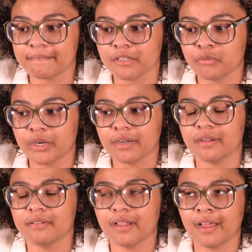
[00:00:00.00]

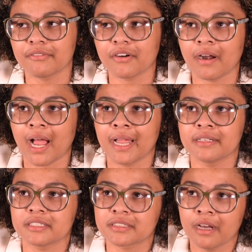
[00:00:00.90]
whenever I
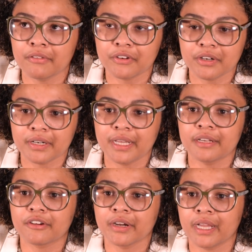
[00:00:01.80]
discovered
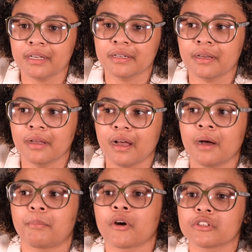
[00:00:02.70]
and created
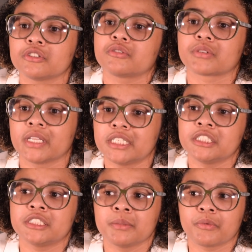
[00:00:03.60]
a personal
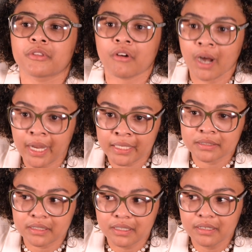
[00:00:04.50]
relationship with
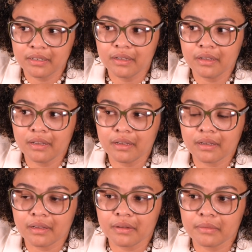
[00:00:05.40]
Christ,
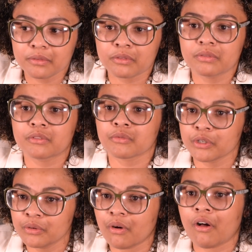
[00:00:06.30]

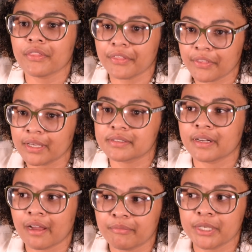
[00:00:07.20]
through all the things
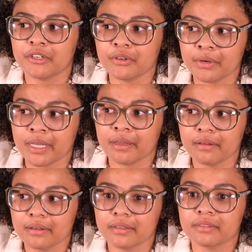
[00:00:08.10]
that I've been
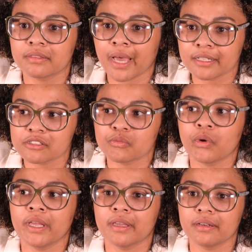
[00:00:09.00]
doing, that's
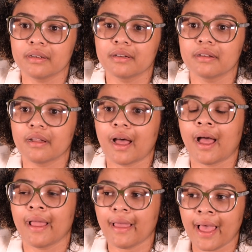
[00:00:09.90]
when
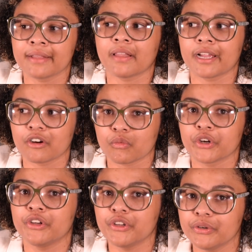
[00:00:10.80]
I had like a
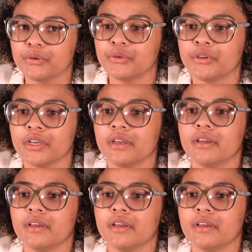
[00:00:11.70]
renewed